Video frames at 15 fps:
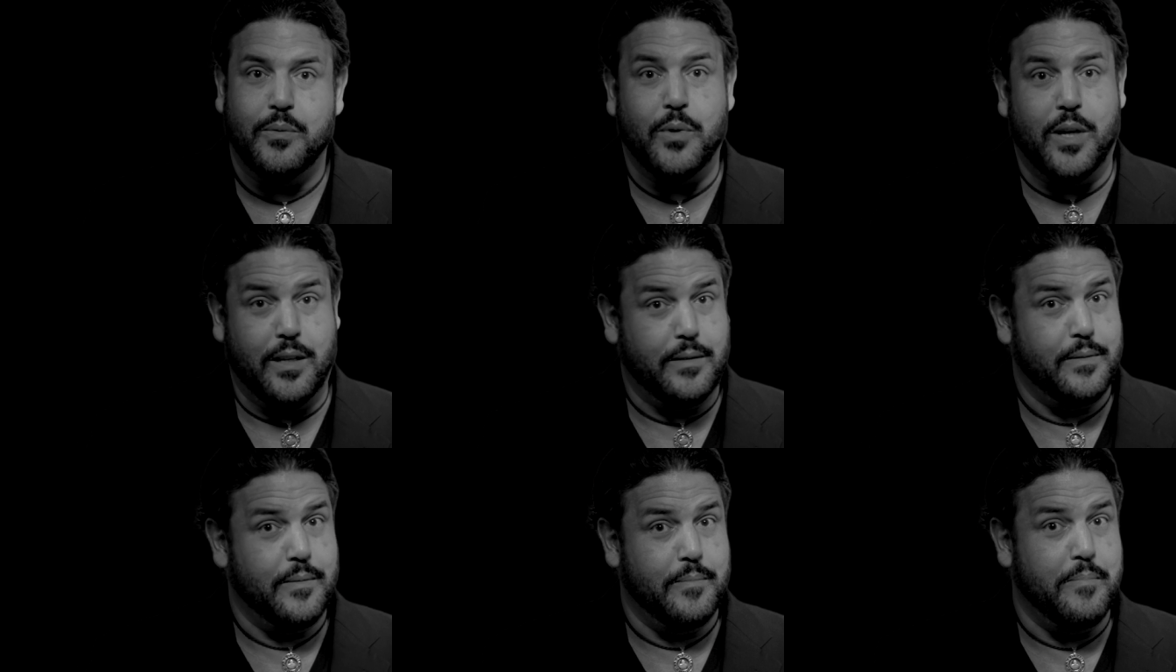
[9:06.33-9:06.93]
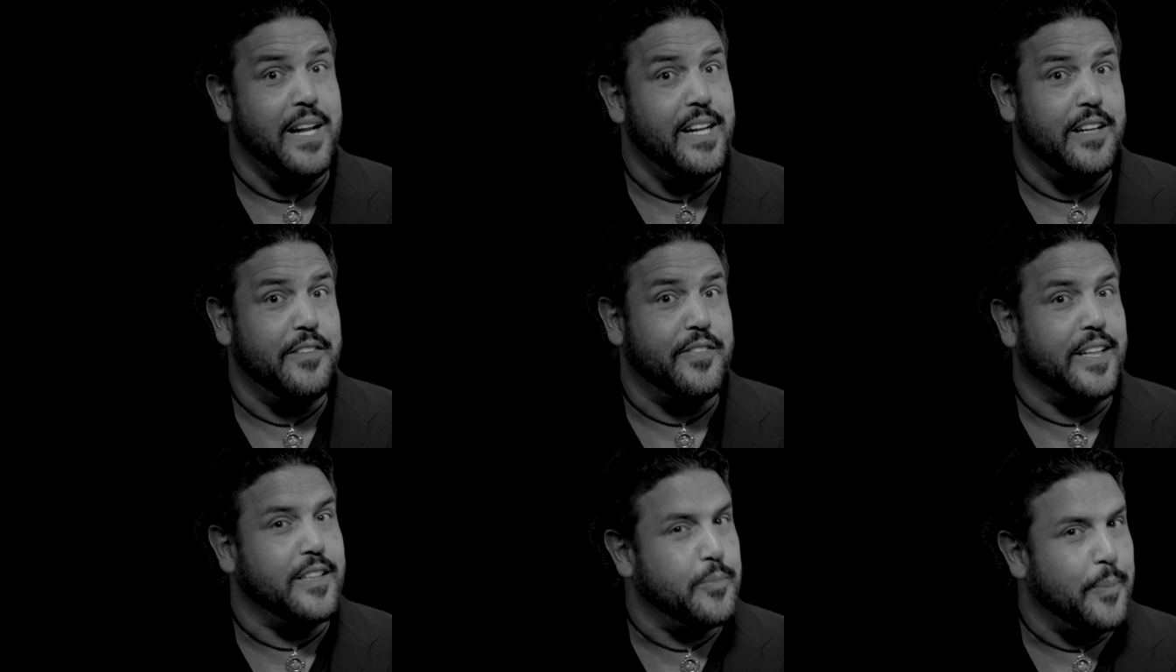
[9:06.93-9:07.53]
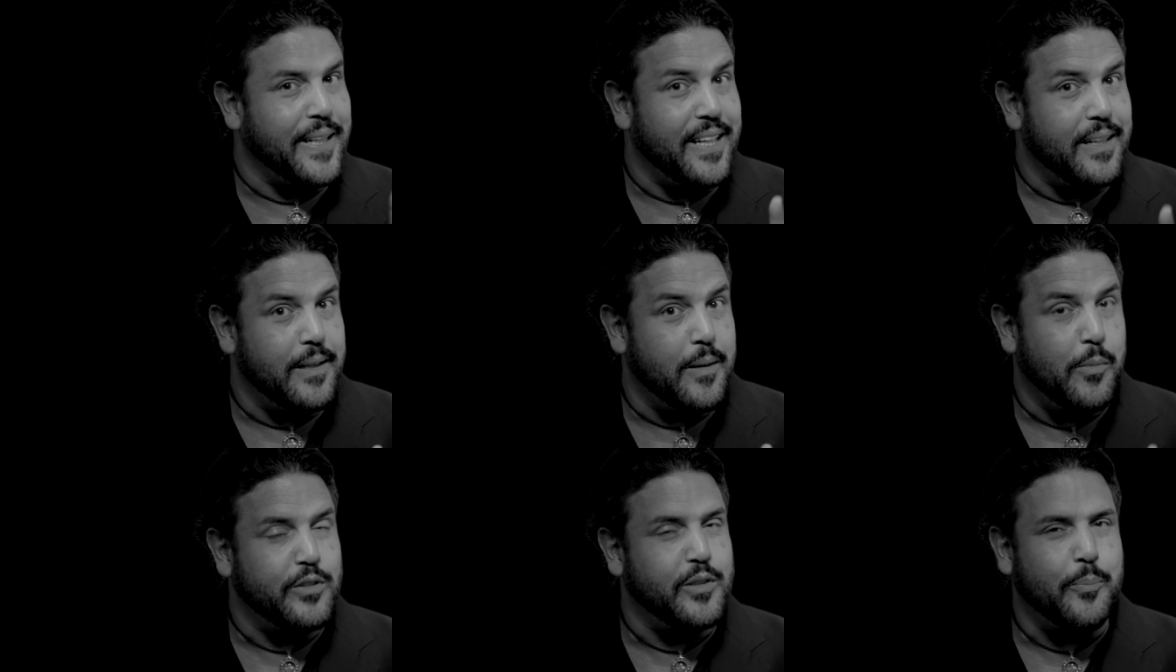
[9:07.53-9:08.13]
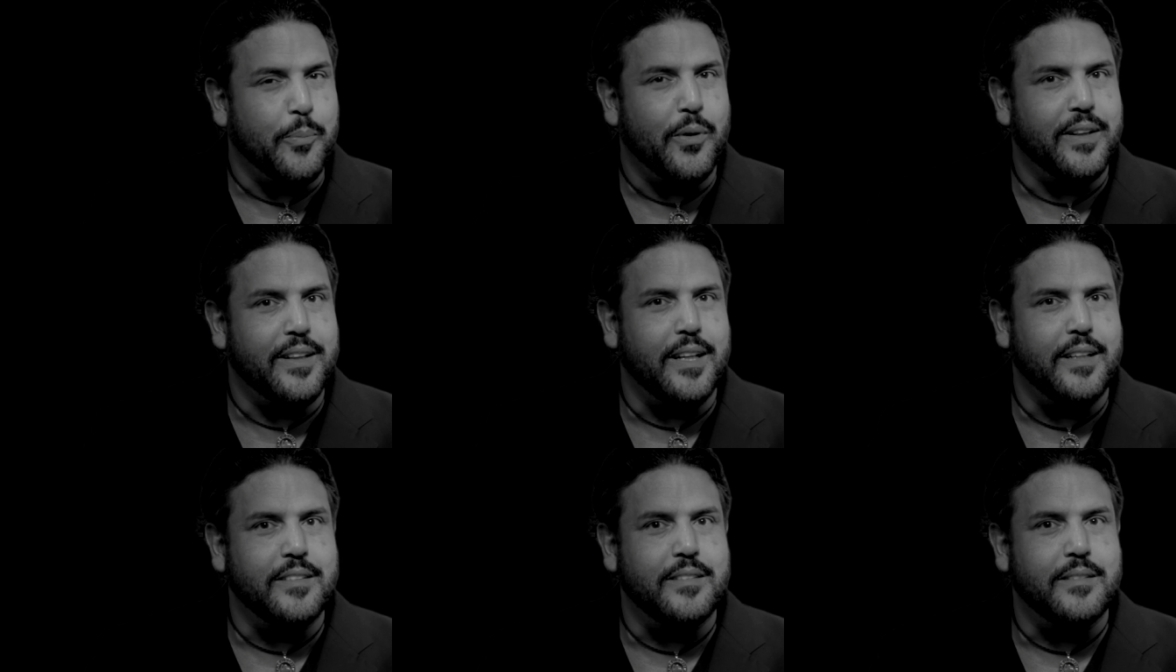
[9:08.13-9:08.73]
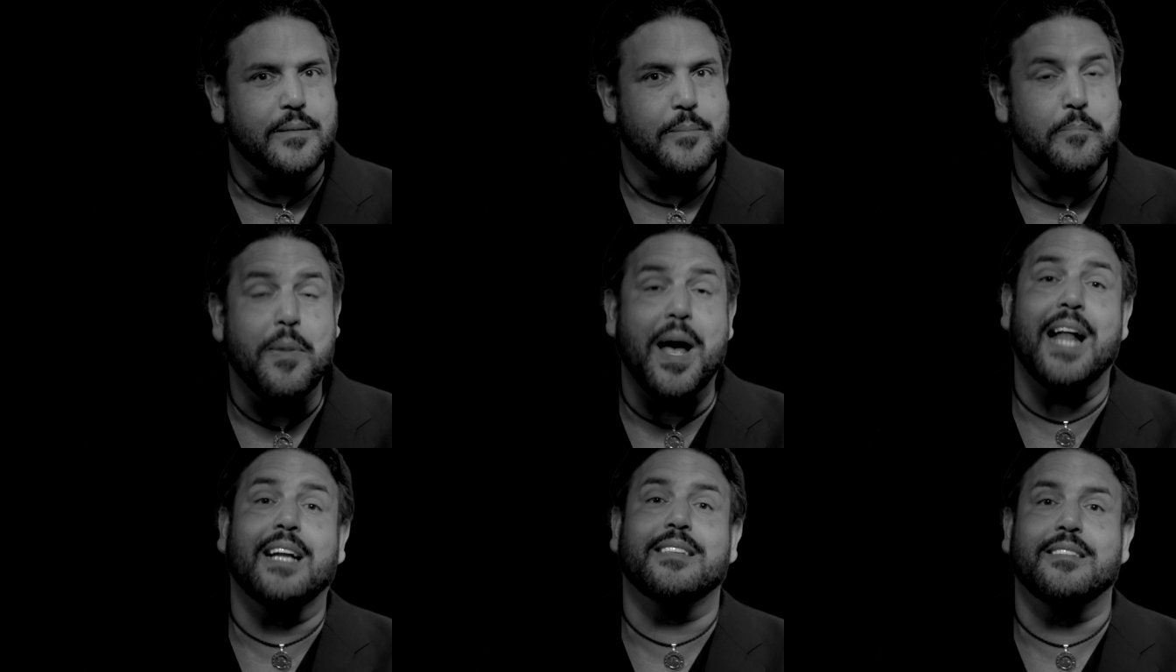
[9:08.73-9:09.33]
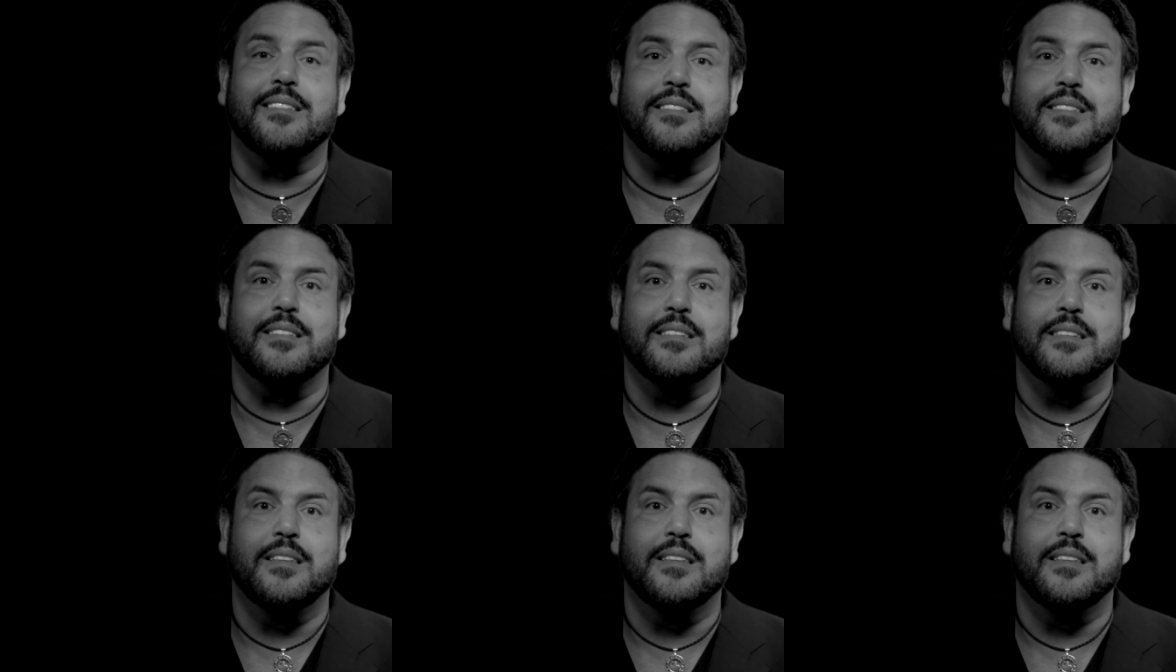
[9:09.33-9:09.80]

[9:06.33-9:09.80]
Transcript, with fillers: Well, many of things, but the most important thing is balance.